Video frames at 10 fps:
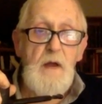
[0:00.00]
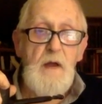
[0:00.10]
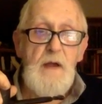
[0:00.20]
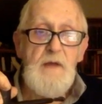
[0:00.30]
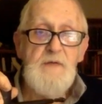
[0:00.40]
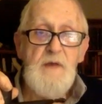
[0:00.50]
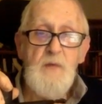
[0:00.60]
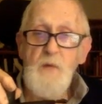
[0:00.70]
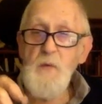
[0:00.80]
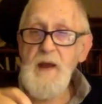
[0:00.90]
is that
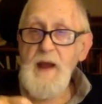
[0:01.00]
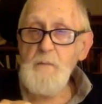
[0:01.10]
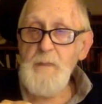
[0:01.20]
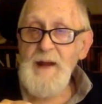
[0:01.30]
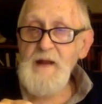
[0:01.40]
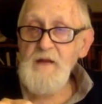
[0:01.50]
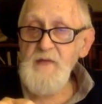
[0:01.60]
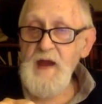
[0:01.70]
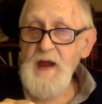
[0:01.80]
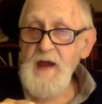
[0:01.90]
when we got back to
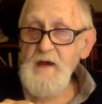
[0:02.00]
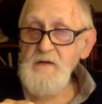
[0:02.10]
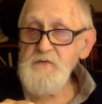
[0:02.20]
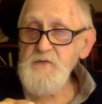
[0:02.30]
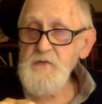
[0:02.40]
the house,